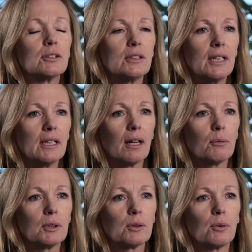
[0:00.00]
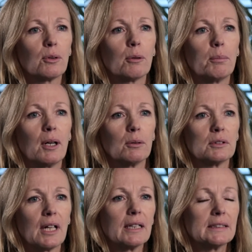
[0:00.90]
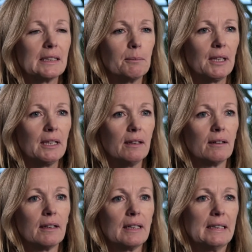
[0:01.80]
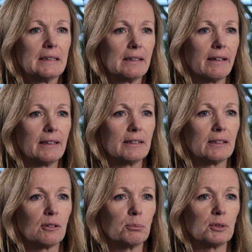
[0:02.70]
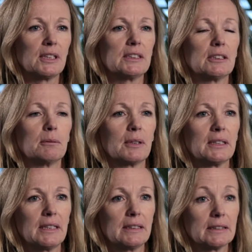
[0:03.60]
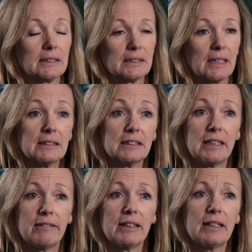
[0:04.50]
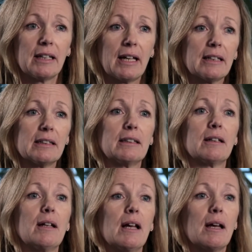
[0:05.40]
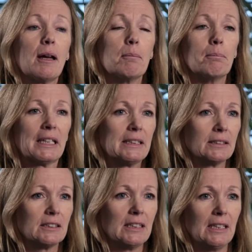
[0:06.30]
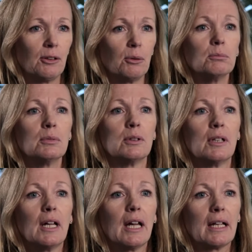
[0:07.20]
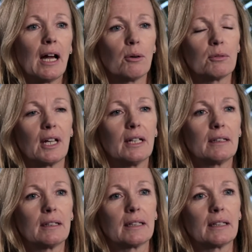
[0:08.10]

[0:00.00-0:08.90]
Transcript: Today I will talk about I C M E, Integrated Computational Materials Engineering, and Materials Genome, and how that